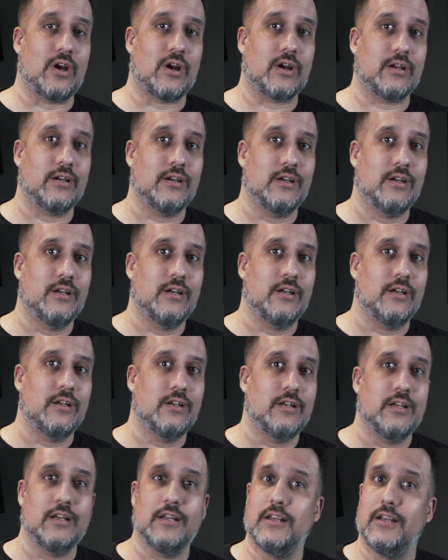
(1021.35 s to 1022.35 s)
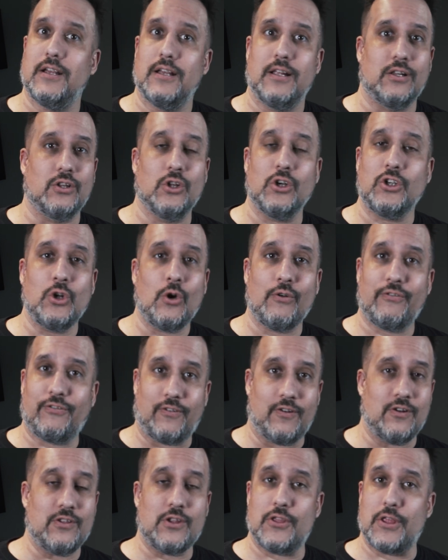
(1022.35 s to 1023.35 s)
arc, look no
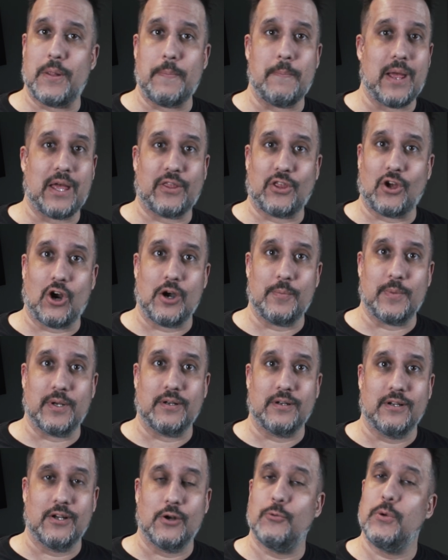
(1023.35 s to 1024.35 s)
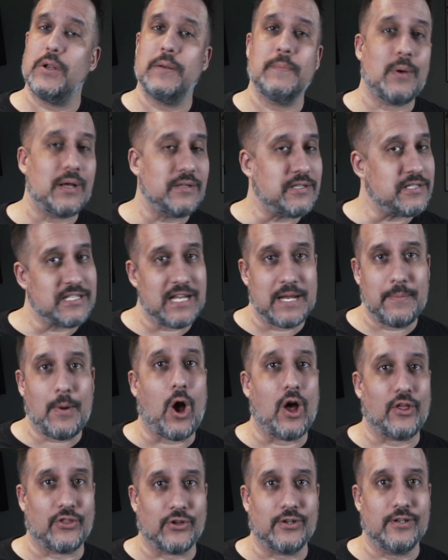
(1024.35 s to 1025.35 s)
further than Beth Harmon, written by the same
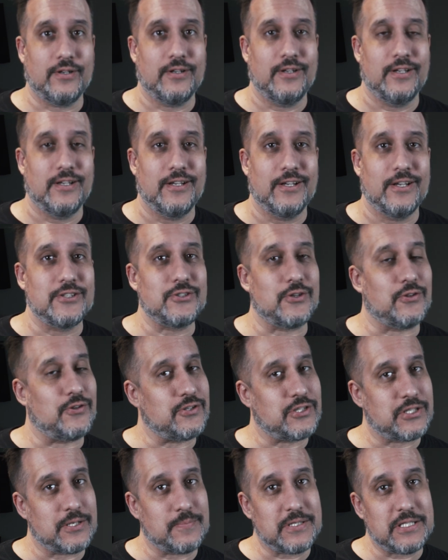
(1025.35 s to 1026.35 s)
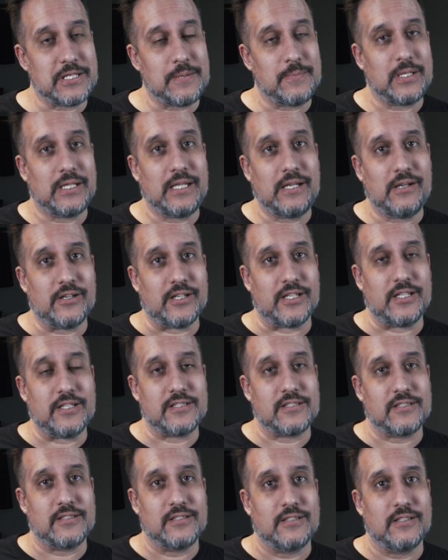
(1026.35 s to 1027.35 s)
author, so there's some
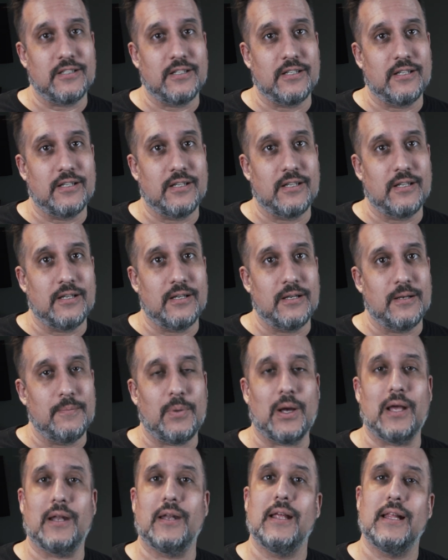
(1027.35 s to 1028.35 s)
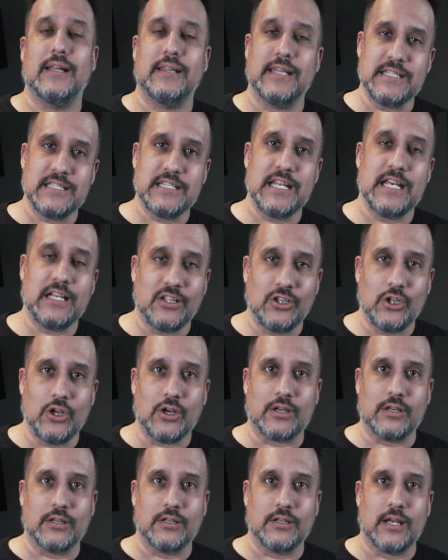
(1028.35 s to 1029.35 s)
similarities. But let's take a
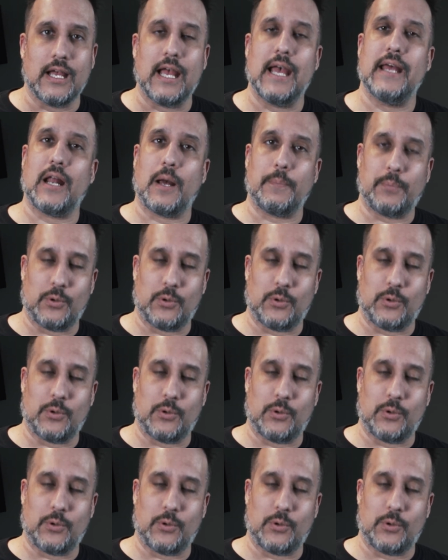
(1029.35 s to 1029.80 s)
look, and I'll